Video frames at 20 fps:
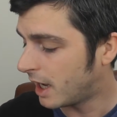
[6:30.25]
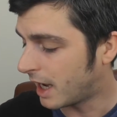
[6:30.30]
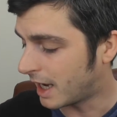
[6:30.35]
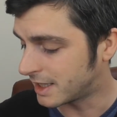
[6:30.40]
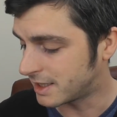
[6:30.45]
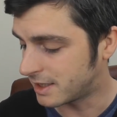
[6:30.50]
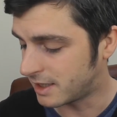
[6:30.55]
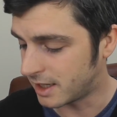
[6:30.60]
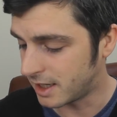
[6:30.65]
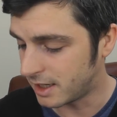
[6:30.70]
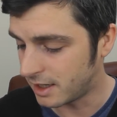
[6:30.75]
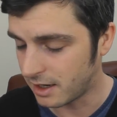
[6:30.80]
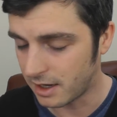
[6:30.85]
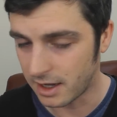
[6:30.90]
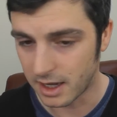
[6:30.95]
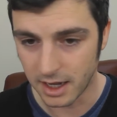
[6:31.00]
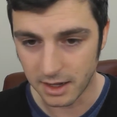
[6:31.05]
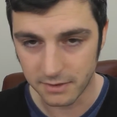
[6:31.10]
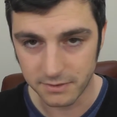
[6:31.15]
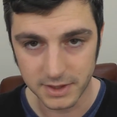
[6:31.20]
as the
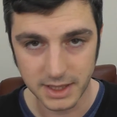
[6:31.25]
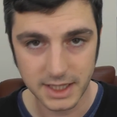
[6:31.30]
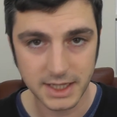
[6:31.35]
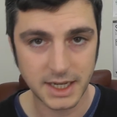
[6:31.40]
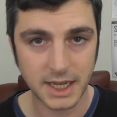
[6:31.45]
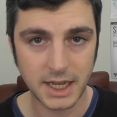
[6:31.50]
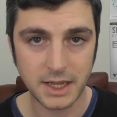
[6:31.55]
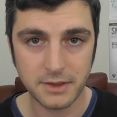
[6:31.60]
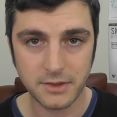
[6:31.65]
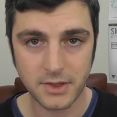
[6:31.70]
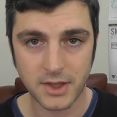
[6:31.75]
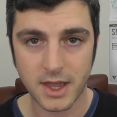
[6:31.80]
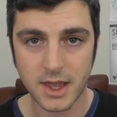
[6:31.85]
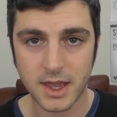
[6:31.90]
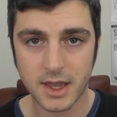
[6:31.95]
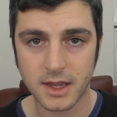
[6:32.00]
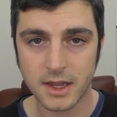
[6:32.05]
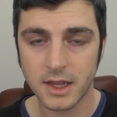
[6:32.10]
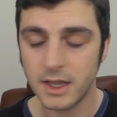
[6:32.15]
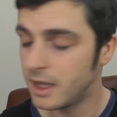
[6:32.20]
validity
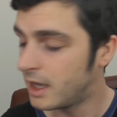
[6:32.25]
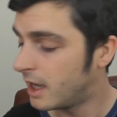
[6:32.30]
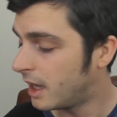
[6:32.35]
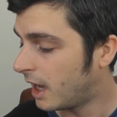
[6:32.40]
thing.